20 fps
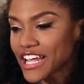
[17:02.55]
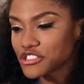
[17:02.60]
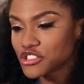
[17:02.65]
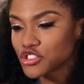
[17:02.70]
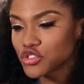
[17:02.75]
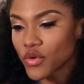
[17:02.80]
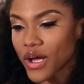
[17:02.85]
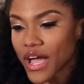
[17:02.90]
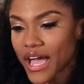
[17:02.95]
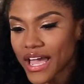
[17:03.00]
I
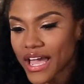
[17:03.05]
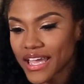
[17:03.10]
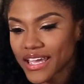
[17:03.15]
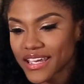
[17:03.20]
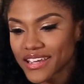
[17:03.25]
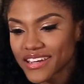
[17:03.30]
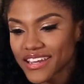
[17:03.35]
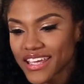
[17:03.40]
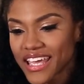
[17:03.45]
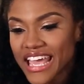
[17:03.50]

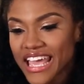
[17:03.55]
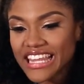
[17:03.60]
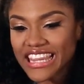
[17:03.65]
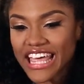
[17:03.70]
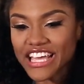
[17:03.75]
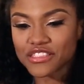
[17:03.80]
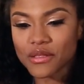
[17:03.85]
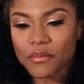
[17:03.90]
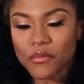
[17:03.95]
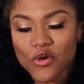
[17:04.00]
tried,
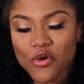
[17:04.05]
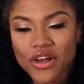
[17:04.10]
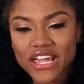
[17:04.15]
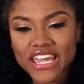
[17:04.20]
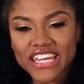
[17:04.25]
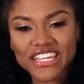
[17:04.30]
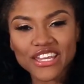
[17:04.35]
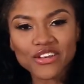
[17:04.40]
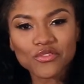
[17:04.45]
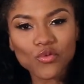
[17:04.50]
like the more
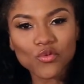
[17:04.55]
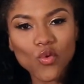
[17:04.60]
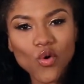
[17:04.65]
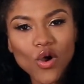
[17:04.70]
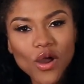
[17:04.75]
he didn't